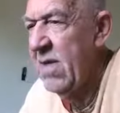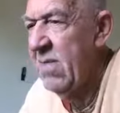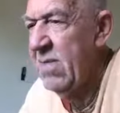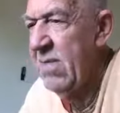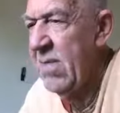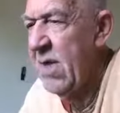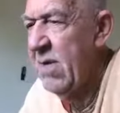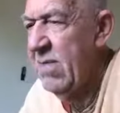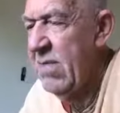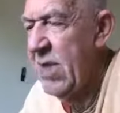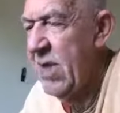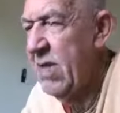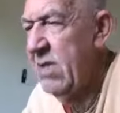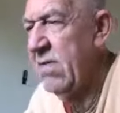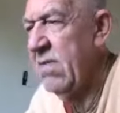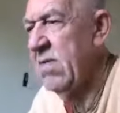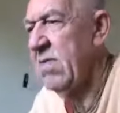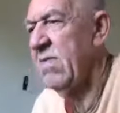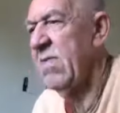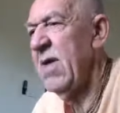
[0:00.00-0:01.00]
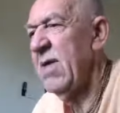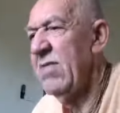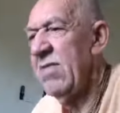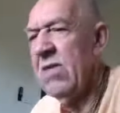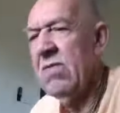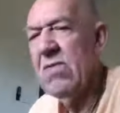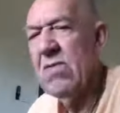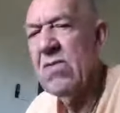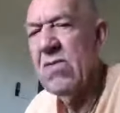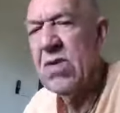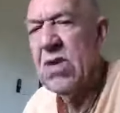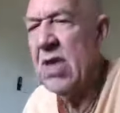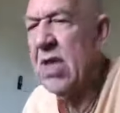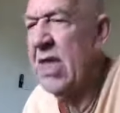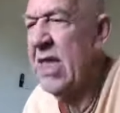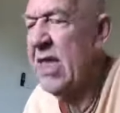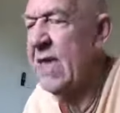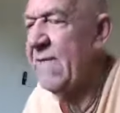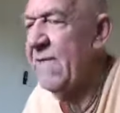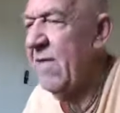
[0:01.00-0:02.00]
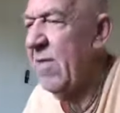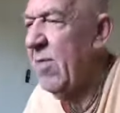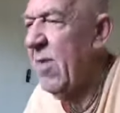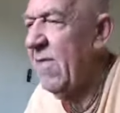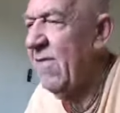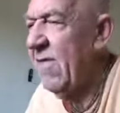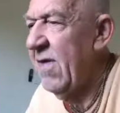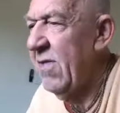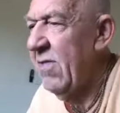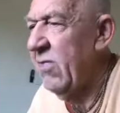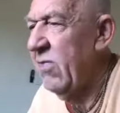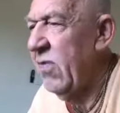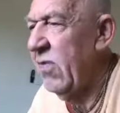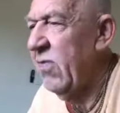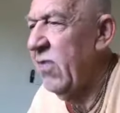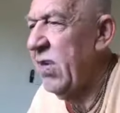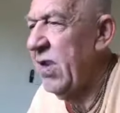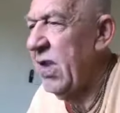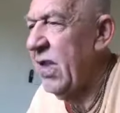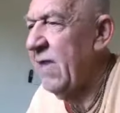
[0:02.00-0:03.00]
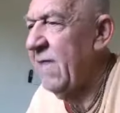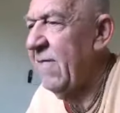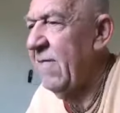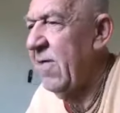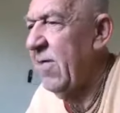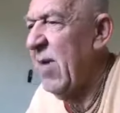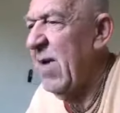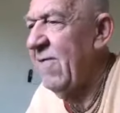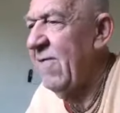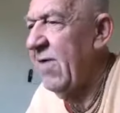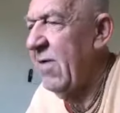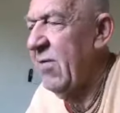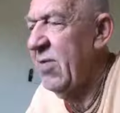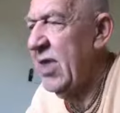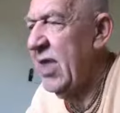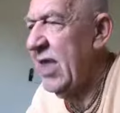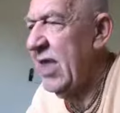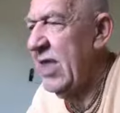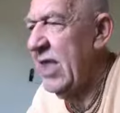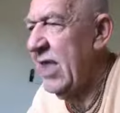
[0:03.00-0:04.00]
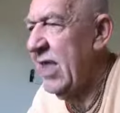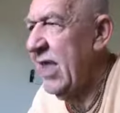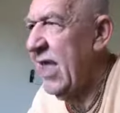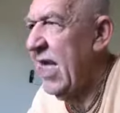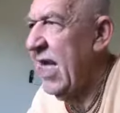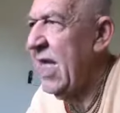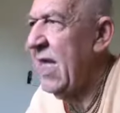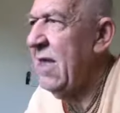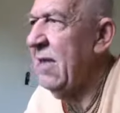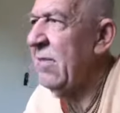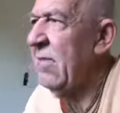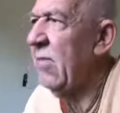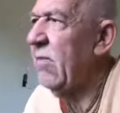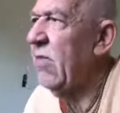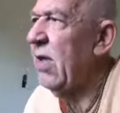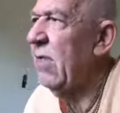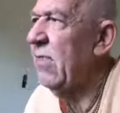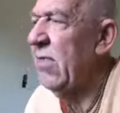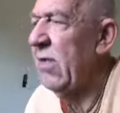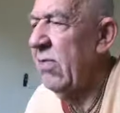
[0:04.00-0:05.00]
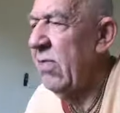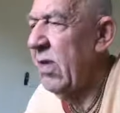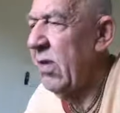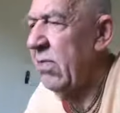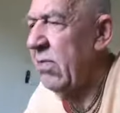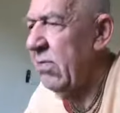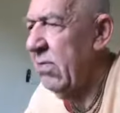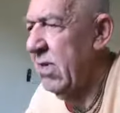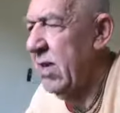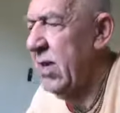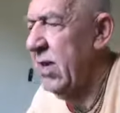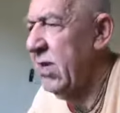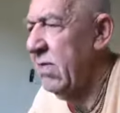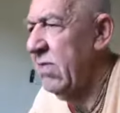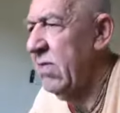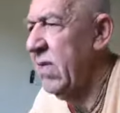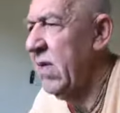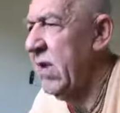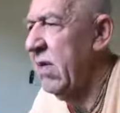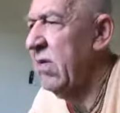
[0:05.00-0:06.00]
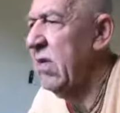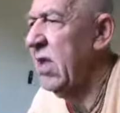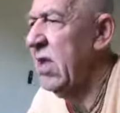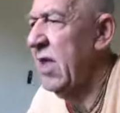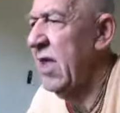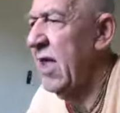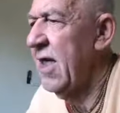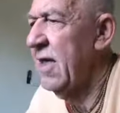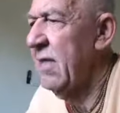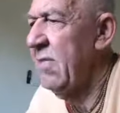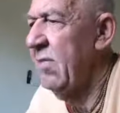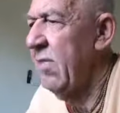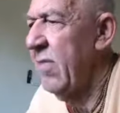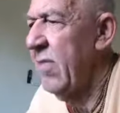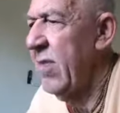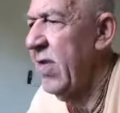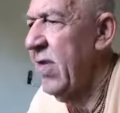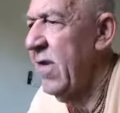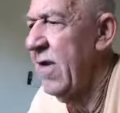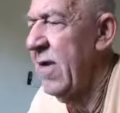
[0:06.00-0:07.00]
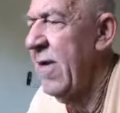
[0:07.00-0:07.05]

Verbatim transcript: maybe maybe we won't hear from every we won't hear from everybody today. Well, we will. We've still got time. Yeah.